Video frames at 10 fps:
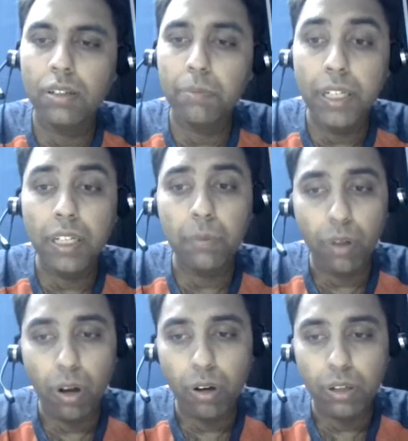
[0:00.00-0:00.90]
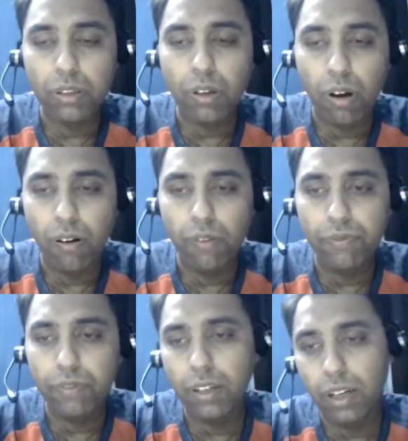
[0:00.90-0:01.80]
building blocks of
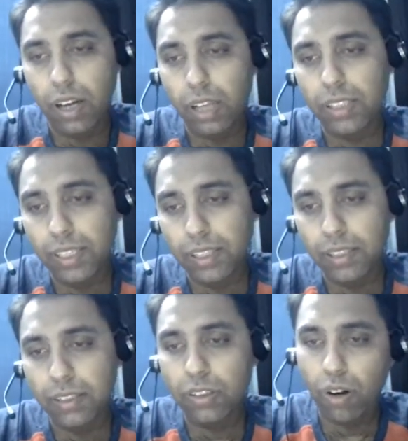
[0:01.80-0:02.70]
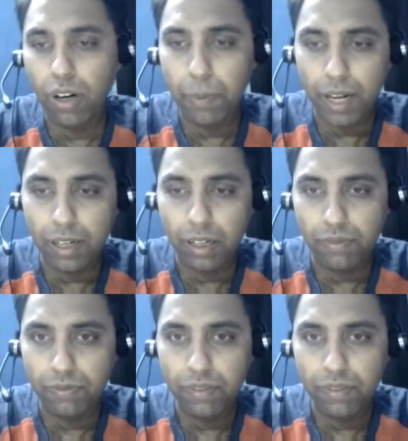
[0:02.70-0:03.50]
a sentence or a paragraph.